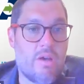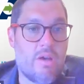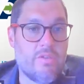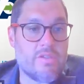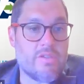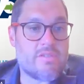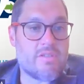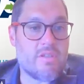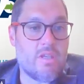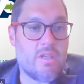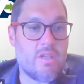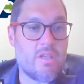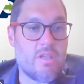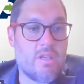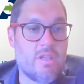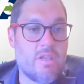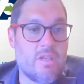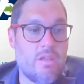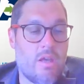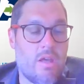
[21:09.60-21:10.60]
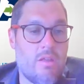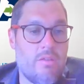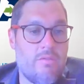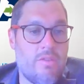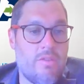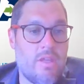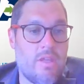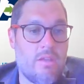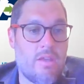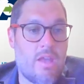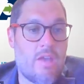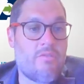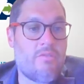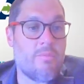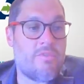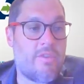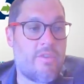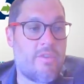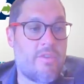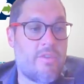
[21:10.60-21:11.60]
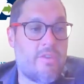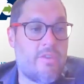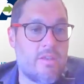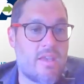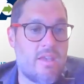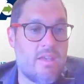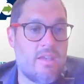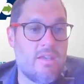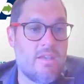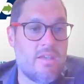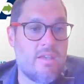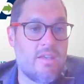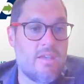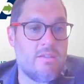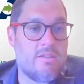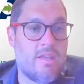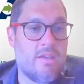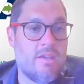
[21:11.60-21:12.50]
Obviously, the FMCSA